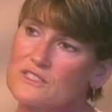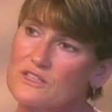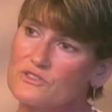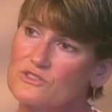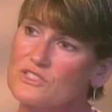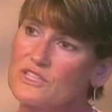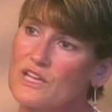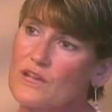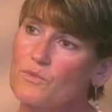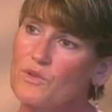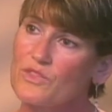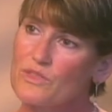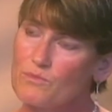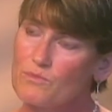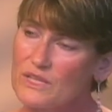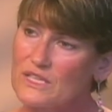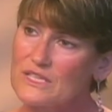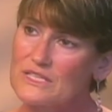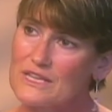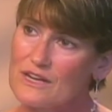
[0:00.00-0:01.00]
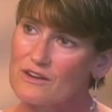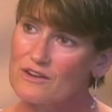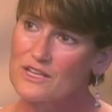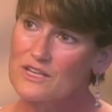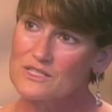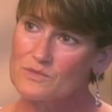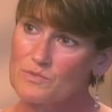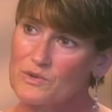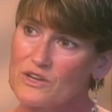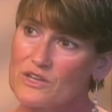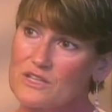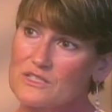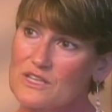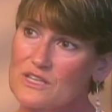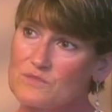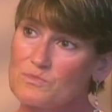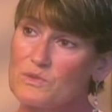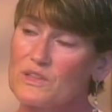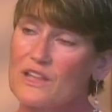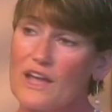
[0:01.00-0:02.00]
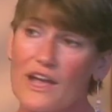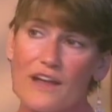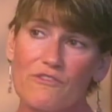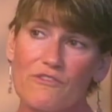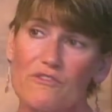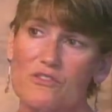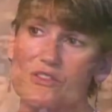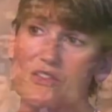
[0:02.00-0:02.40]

understand what the military experience has been like for